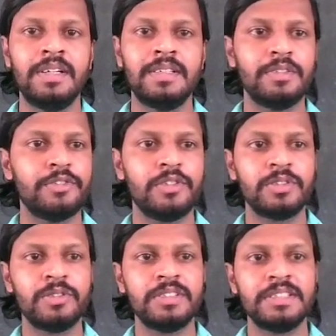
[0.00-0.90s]
The
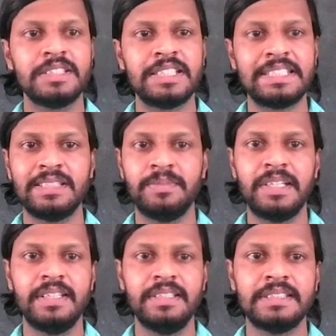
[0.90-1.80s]
fourth one is
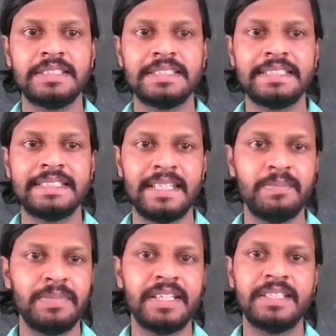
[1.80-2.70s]
simile
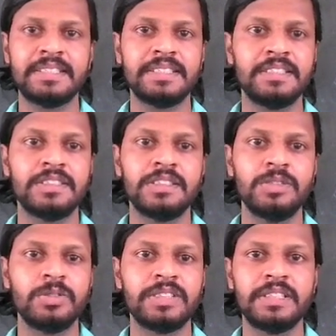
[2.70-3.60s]
comparison,
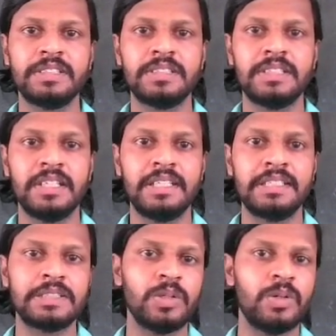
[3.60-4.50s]
using
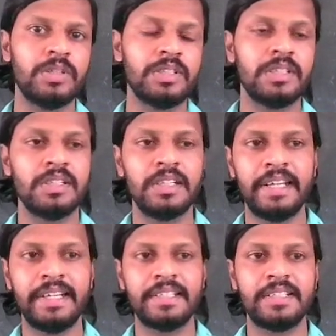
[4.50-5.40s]
as or
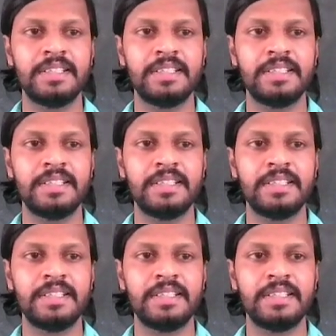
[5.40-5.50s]
like.